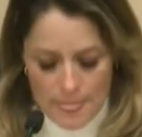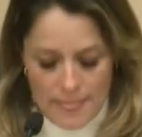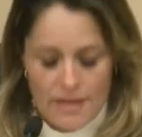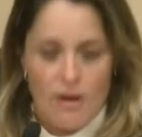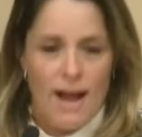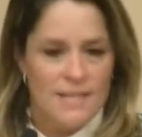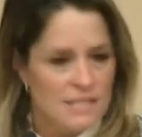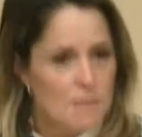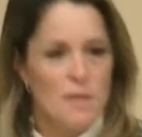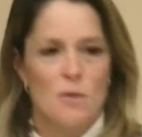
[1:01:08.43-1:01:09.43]
There has
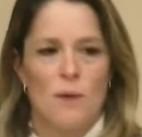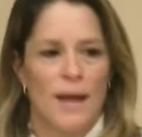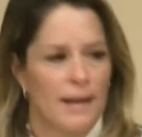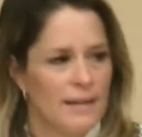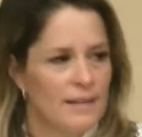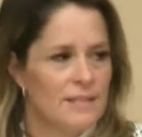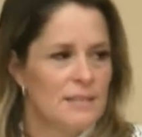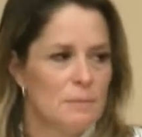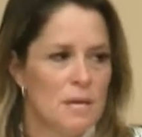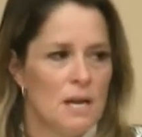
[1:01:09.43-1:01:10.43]
to be a way to
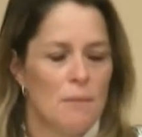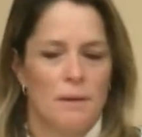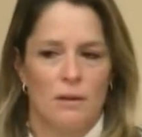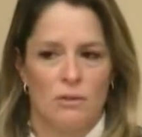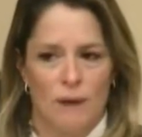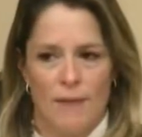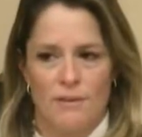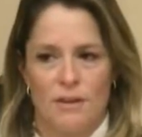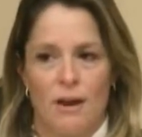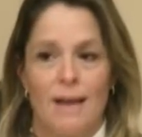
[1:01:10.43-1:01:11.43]
meet a middle ground
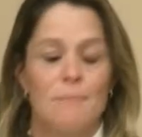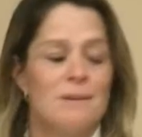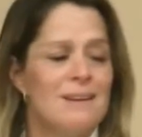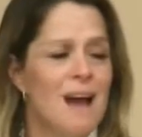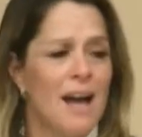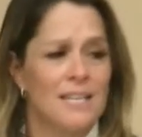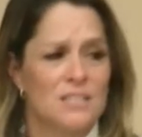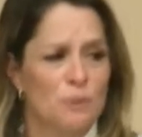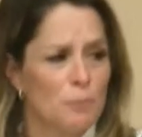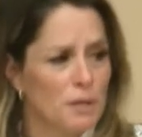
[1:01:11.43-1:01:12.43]
here. I am not as
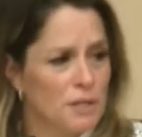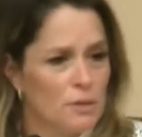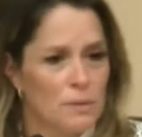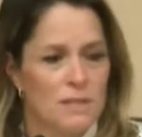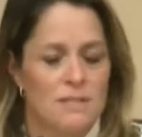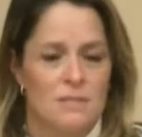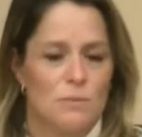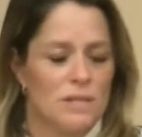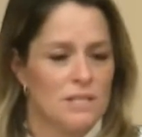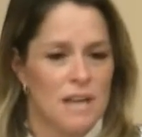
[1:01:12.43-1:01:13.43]
familiar with
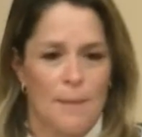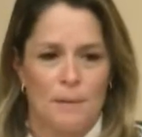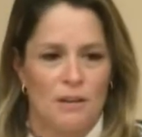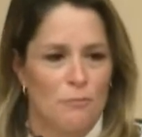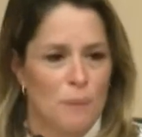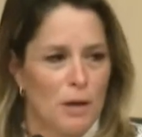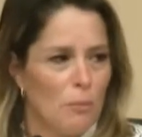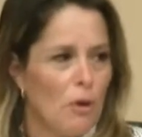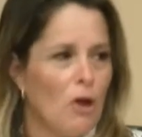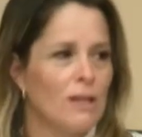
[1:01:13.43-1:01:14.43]
the topic of
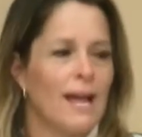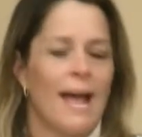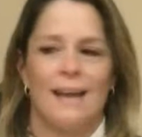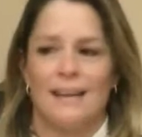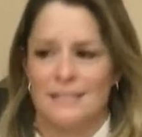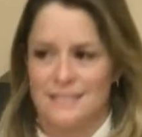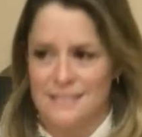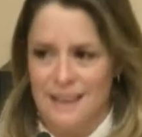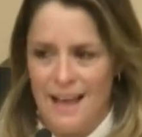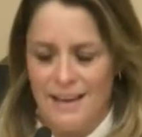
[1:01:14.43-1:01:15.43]
pickleball and
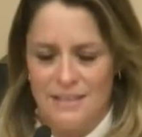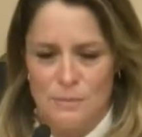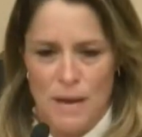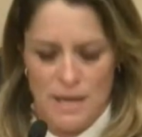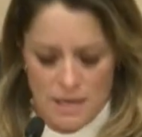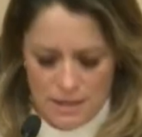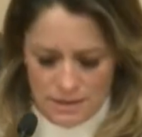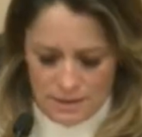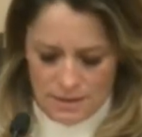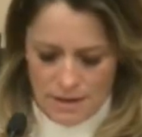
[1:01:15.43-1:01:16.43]
its many
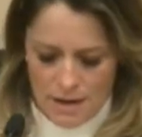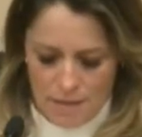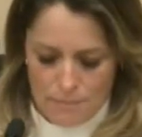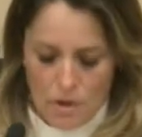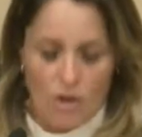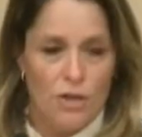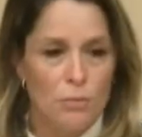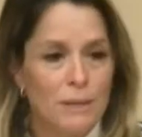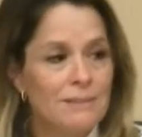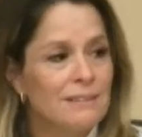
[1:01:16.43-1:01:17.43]

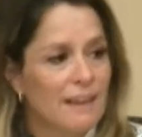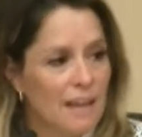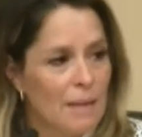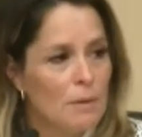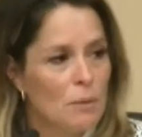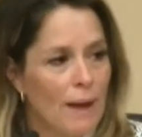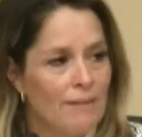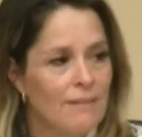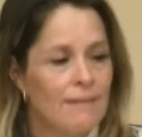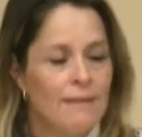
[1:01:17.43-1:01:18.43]
arguments that came and went.